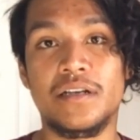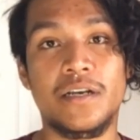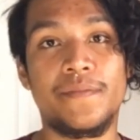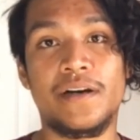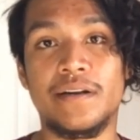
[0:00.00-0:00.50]

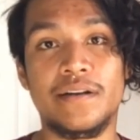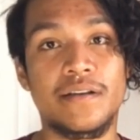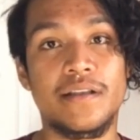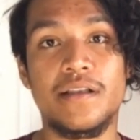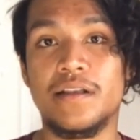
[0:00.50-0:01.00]
Come on,
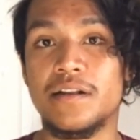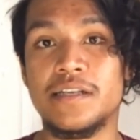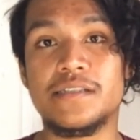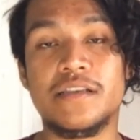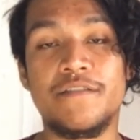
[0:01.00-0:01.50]

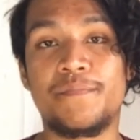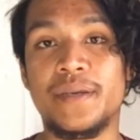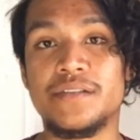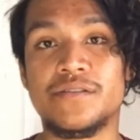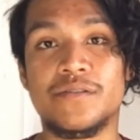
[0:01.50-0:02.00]
let's give
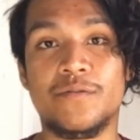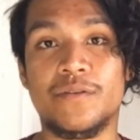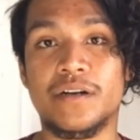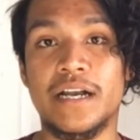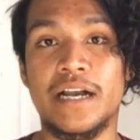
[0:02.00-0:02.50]
peace to the
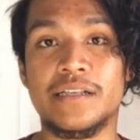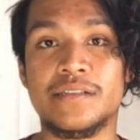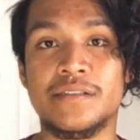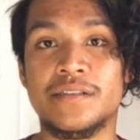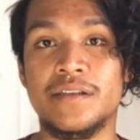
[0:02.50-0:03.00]
world,
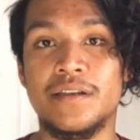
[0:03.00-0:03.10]
guys.